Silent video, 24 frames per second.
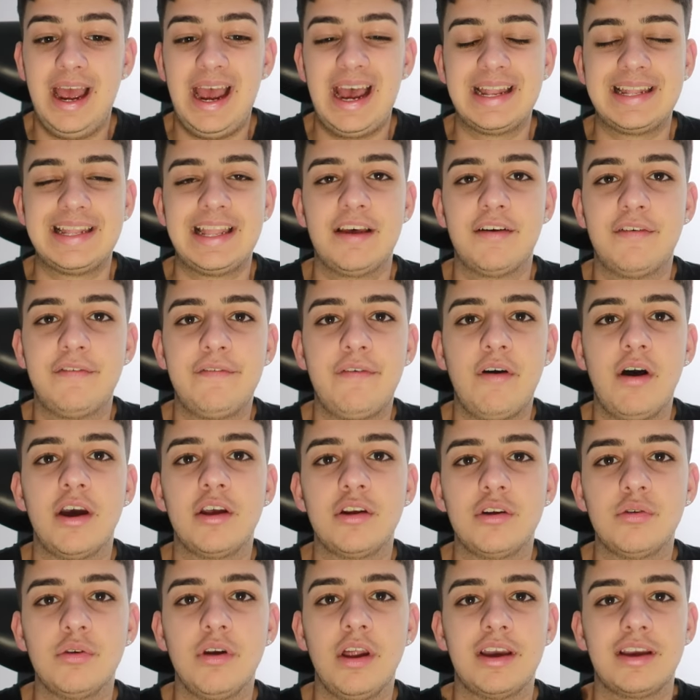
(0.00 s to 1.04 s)
and their
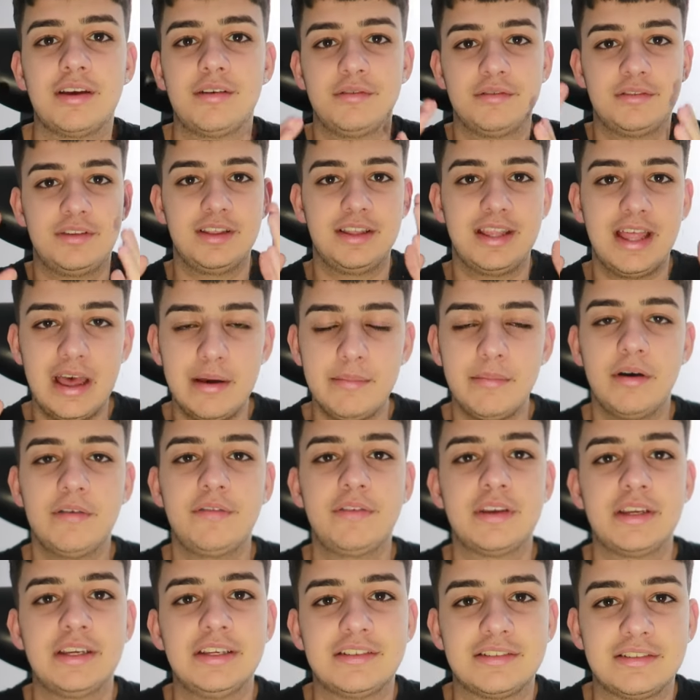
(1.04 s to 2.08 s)
final, like to them, I
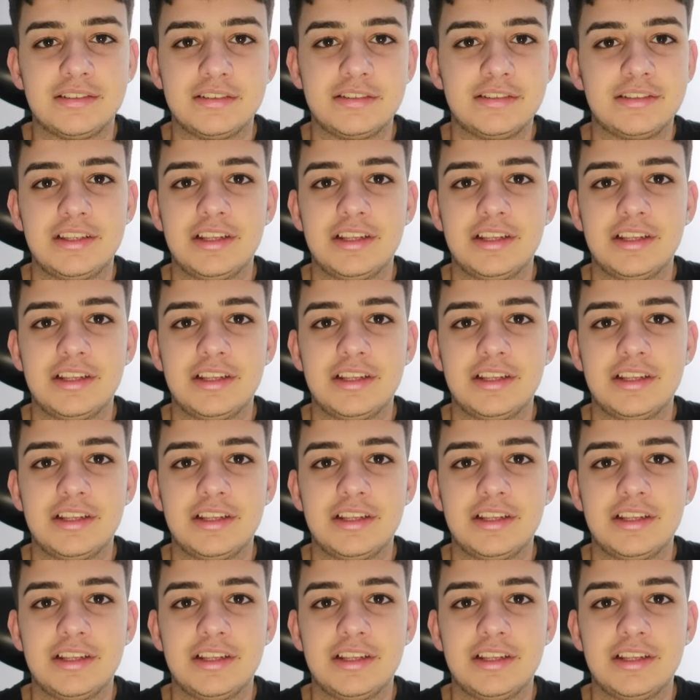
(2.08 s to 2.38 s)
think it's